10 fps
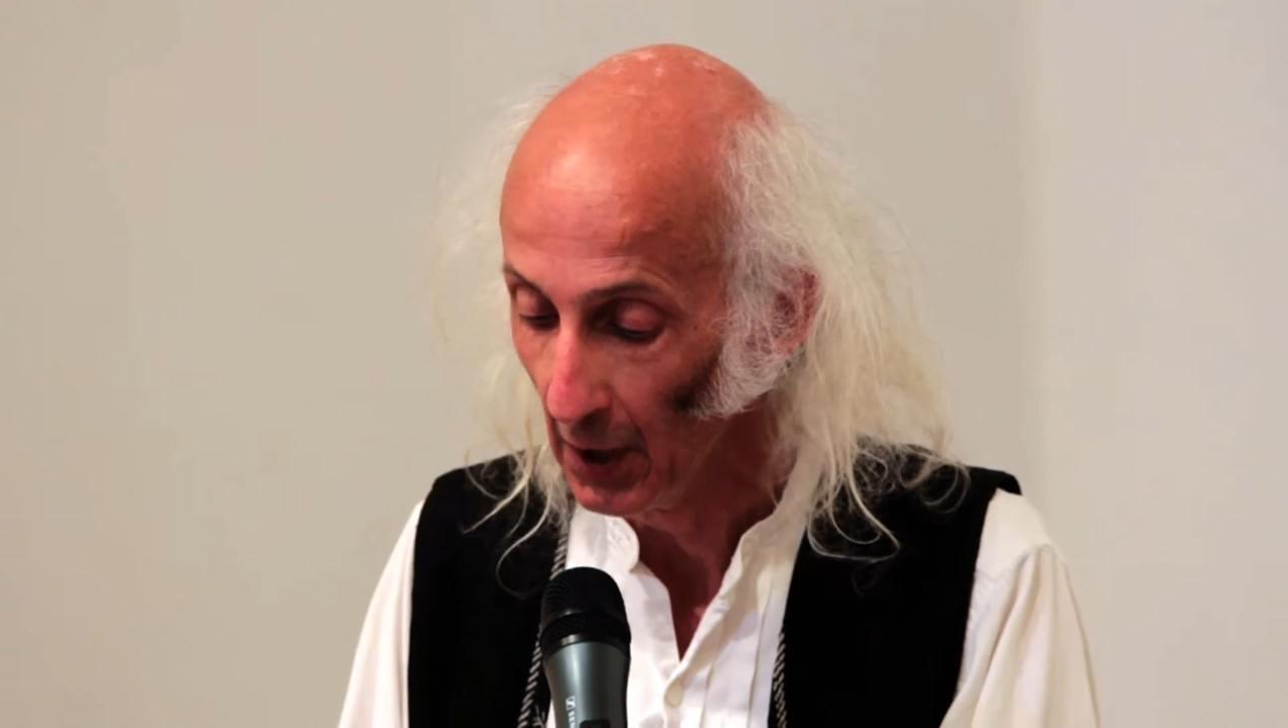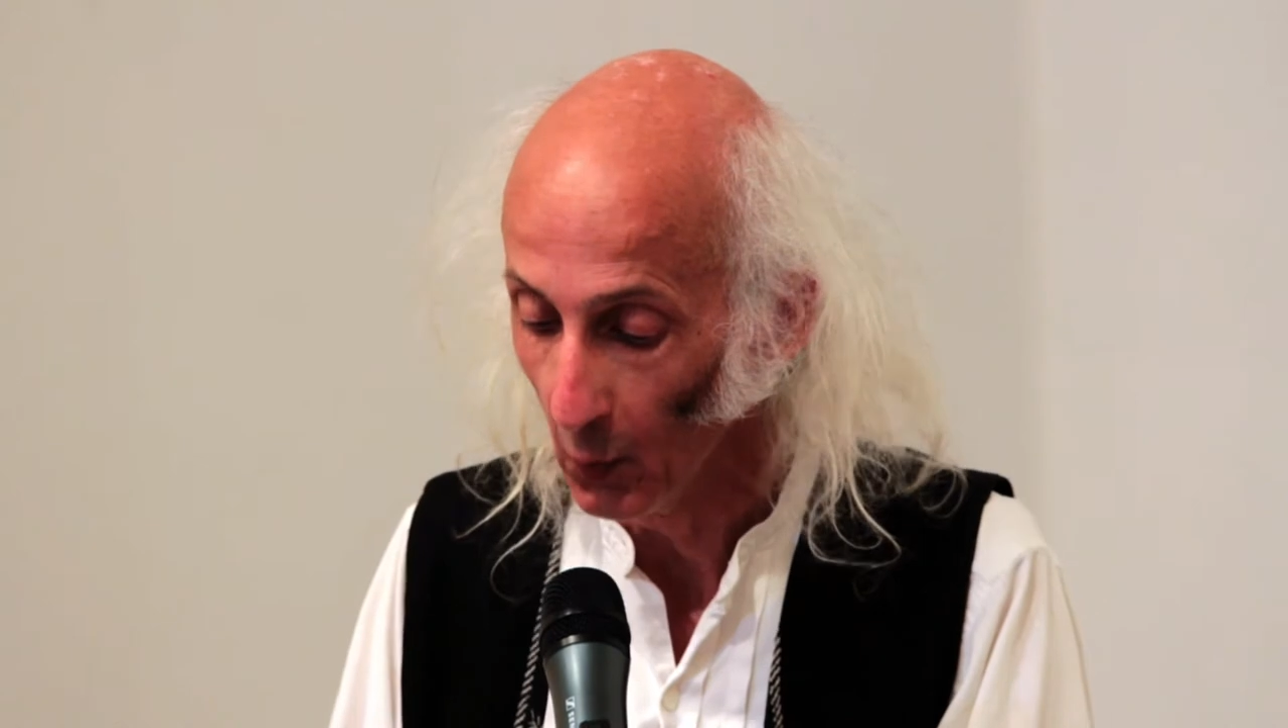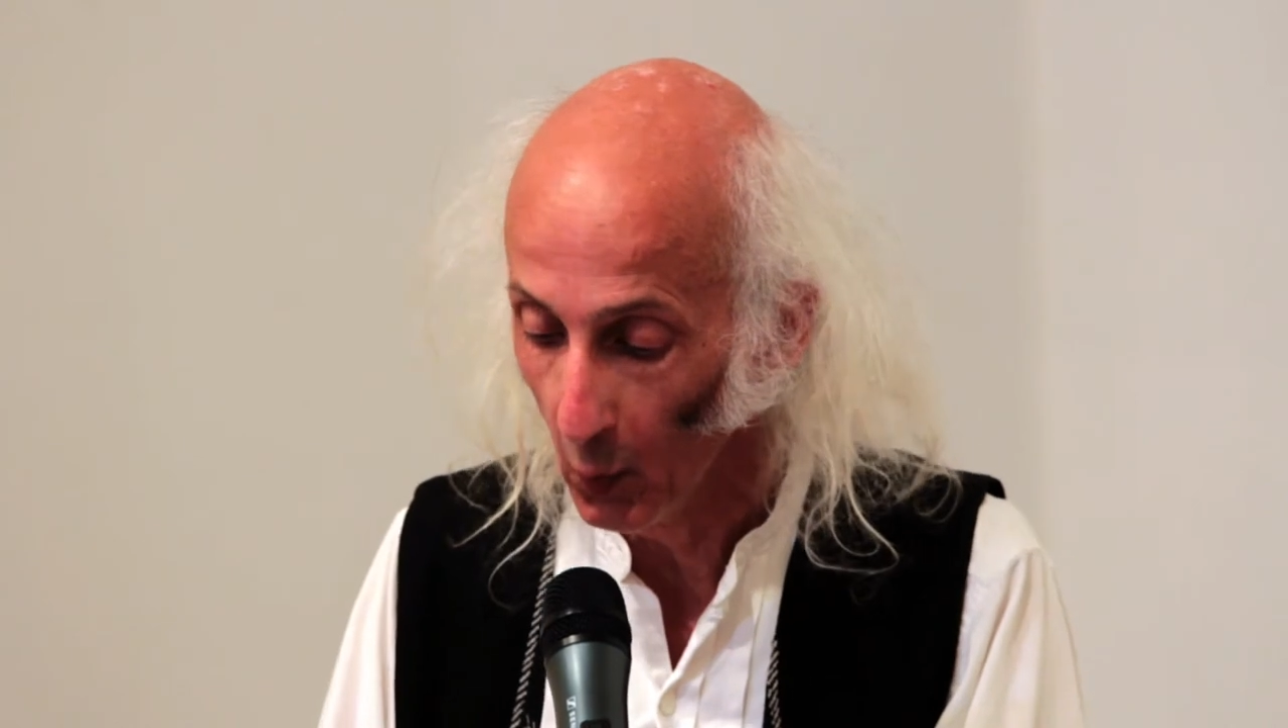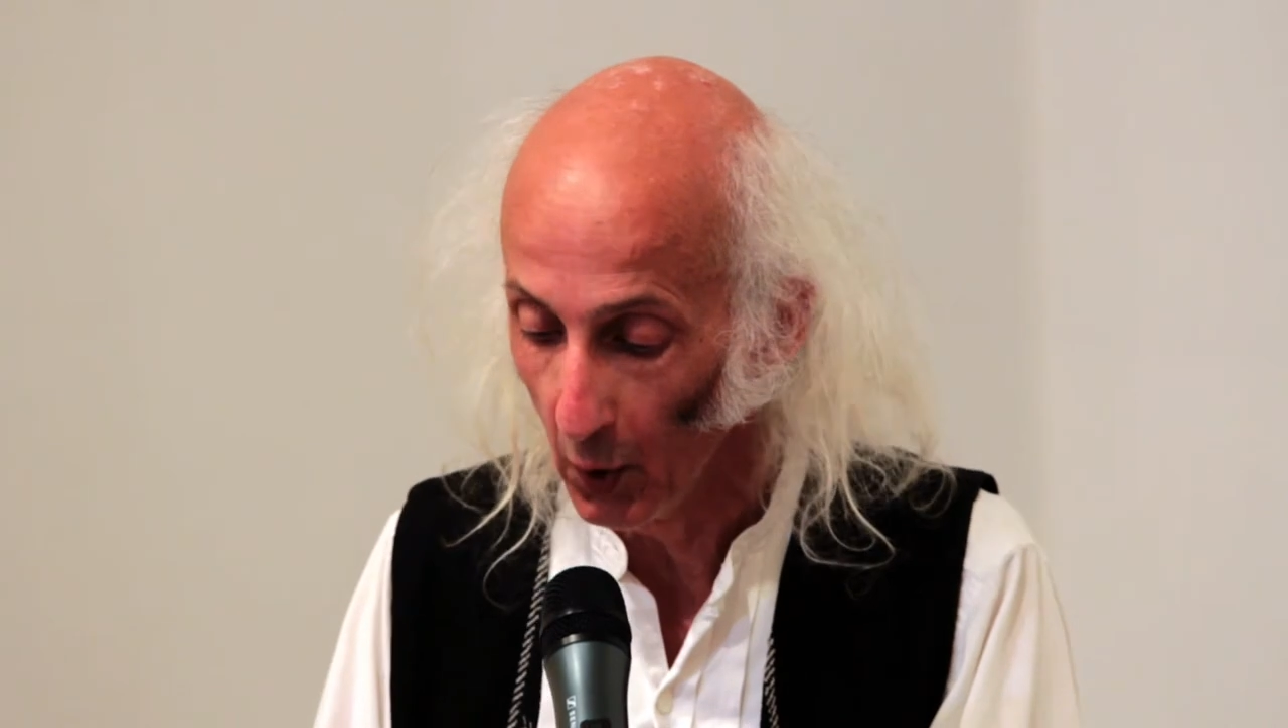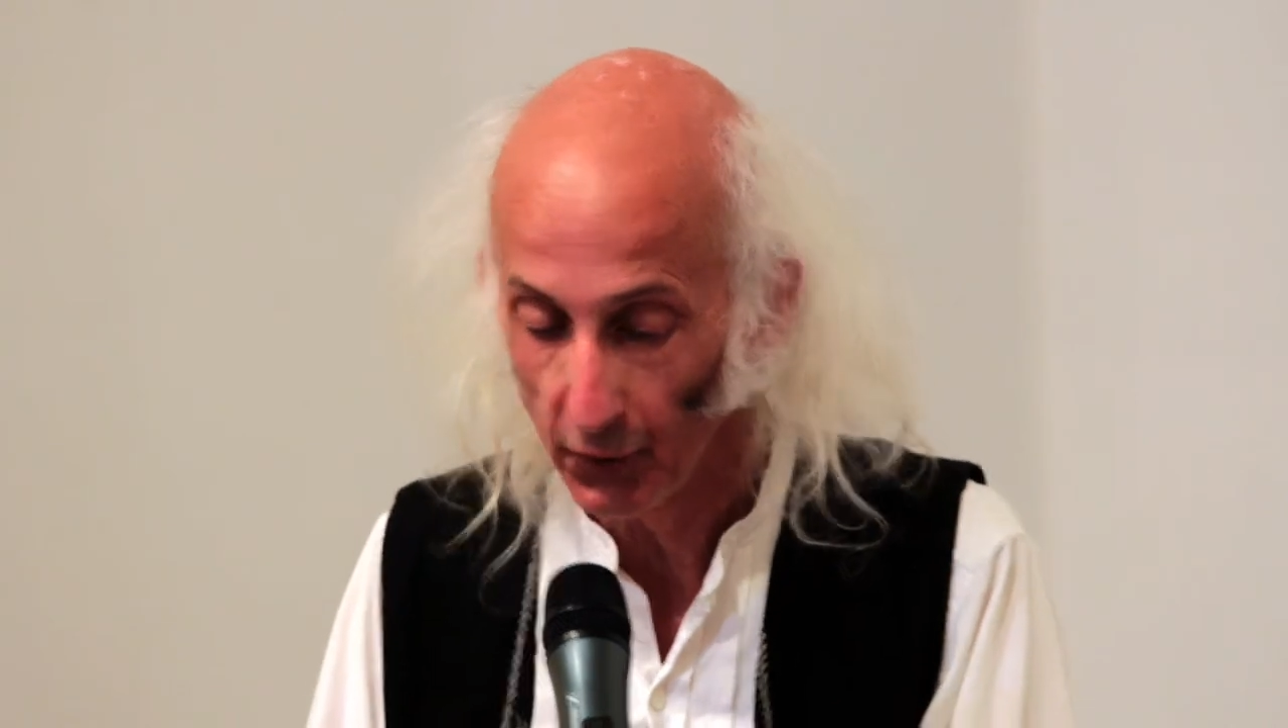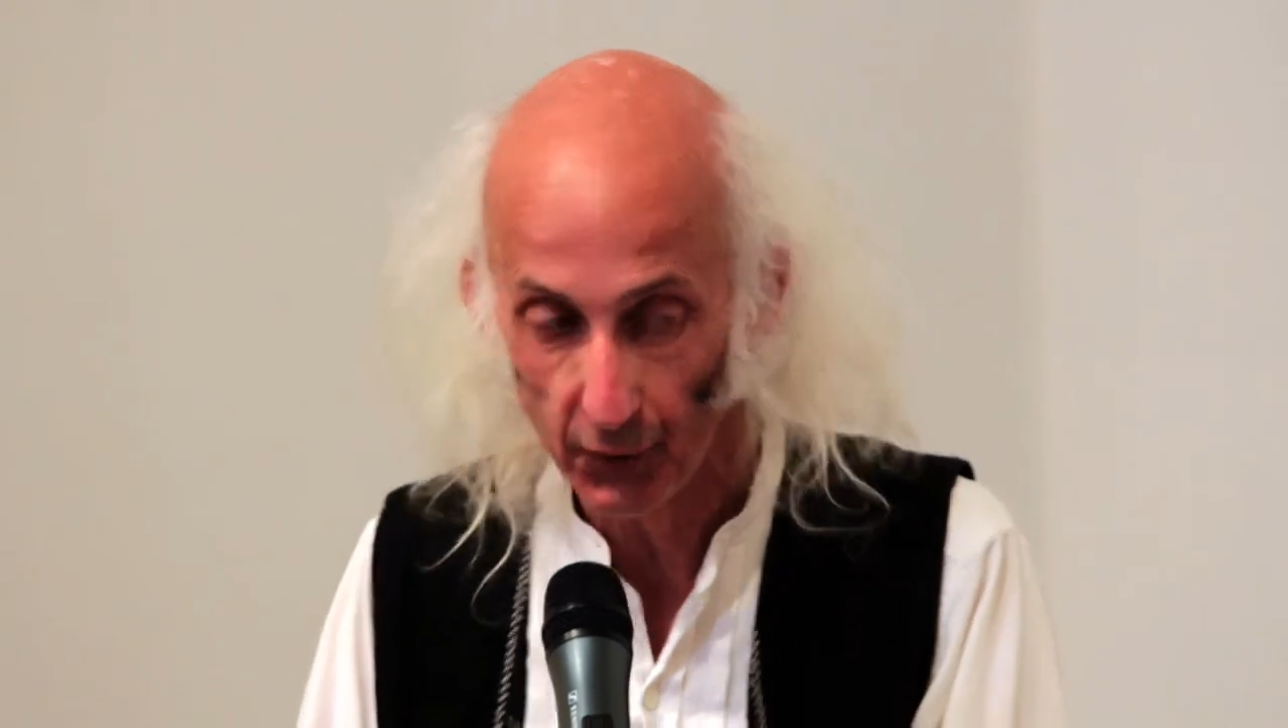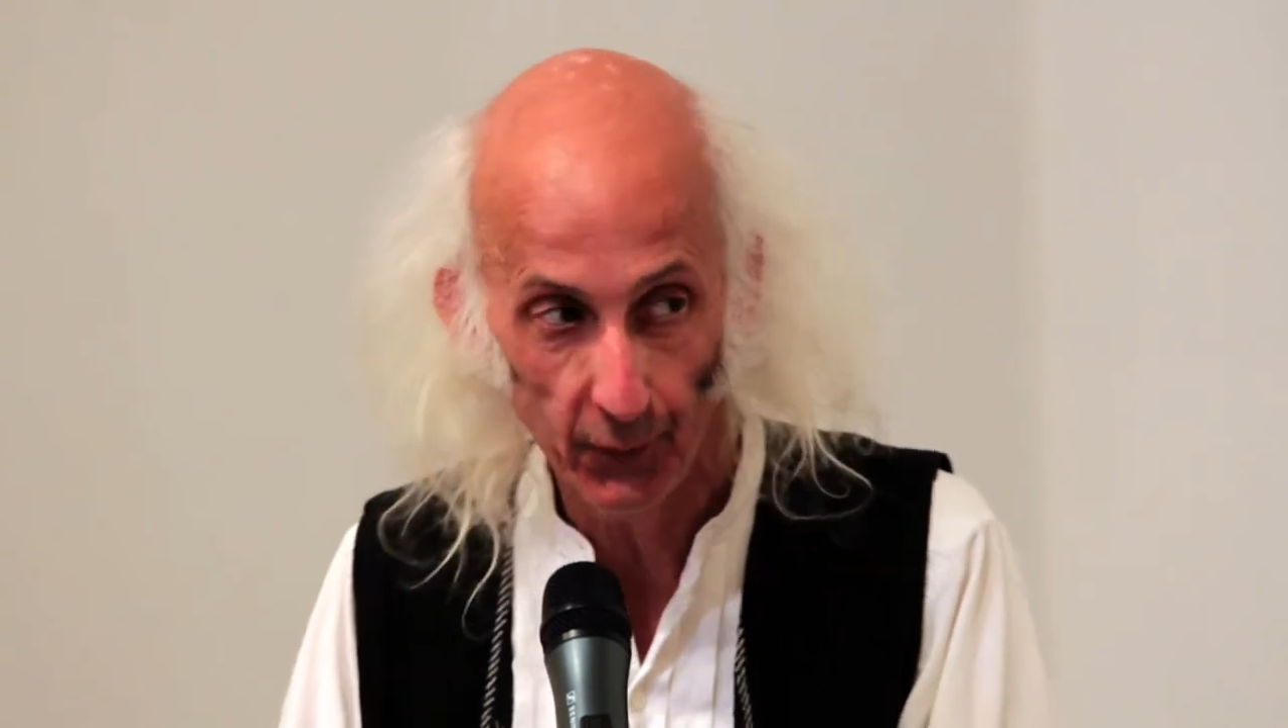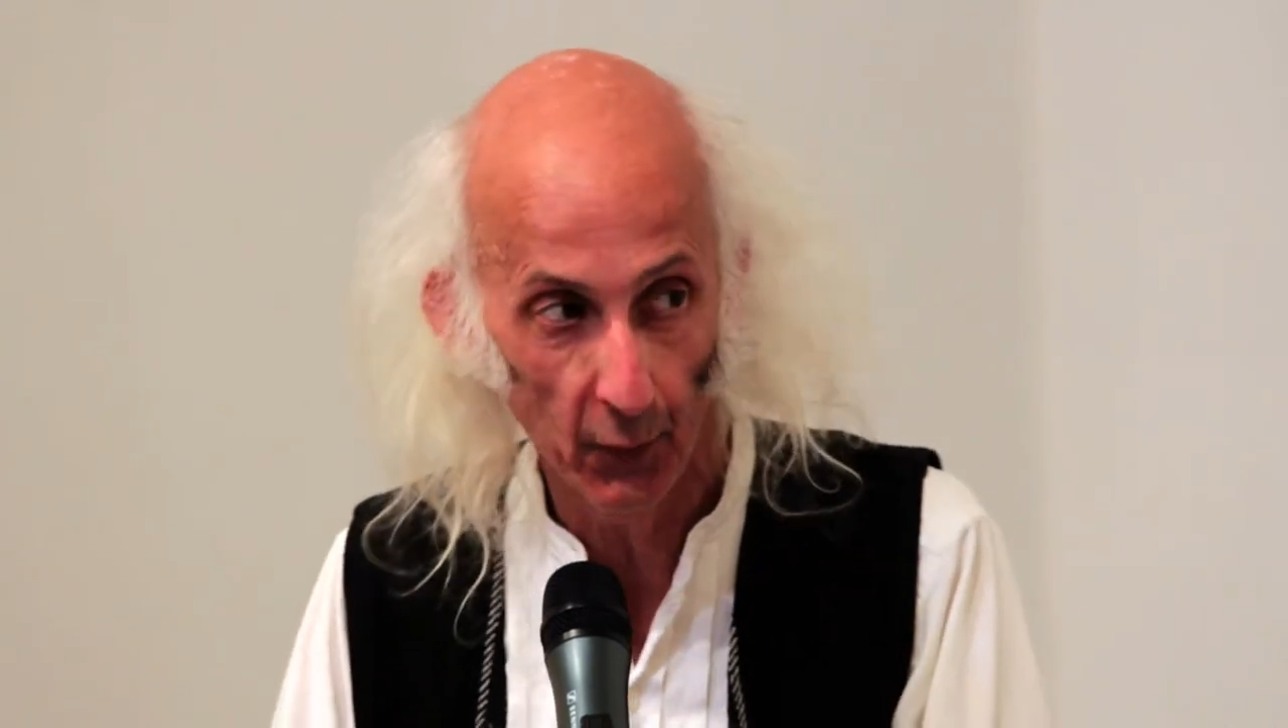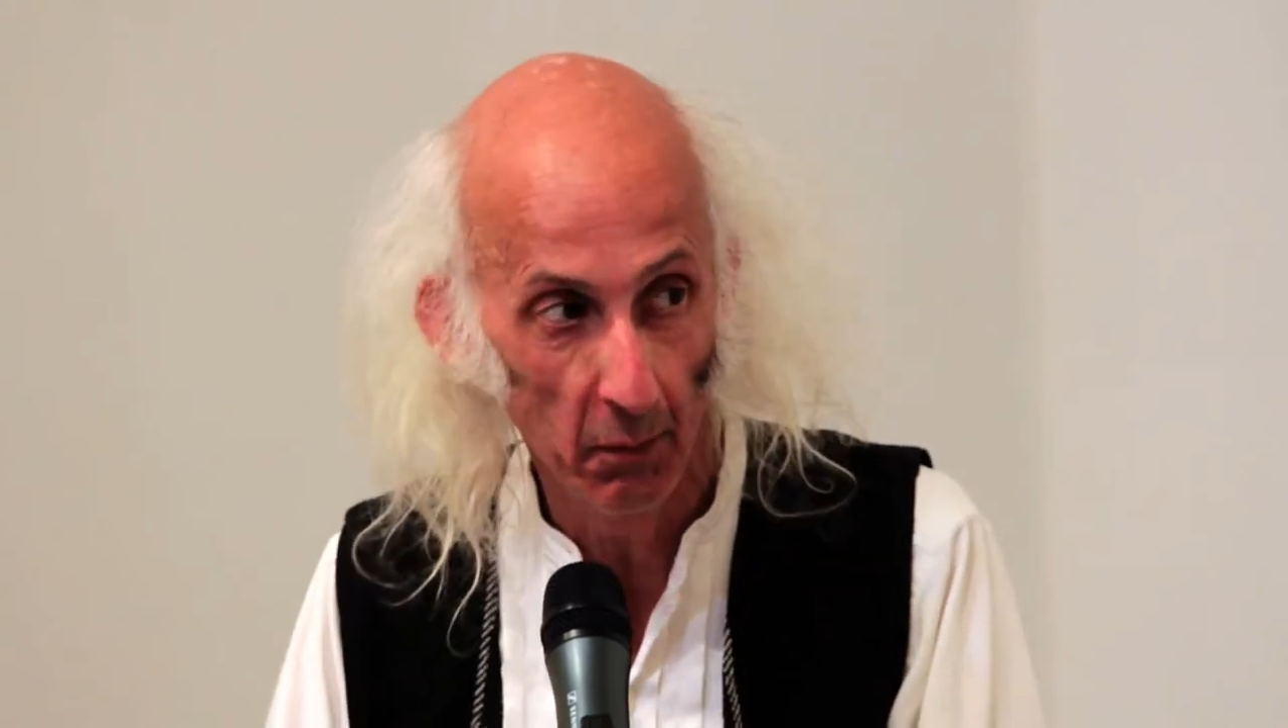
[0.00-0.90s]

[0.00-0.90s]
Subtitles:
watch for